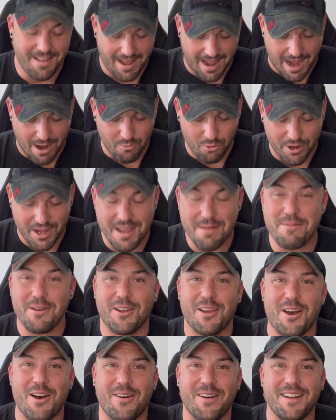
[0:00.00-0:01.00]
I will keep it
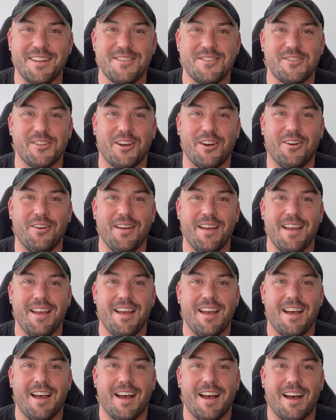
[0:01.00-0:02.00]
going. So
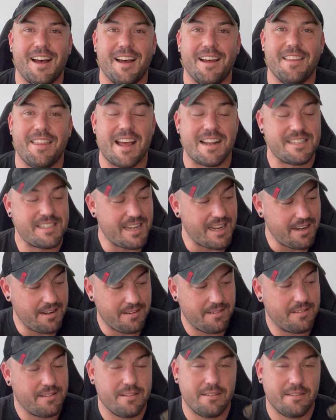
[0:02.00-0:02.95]
uh, that's it.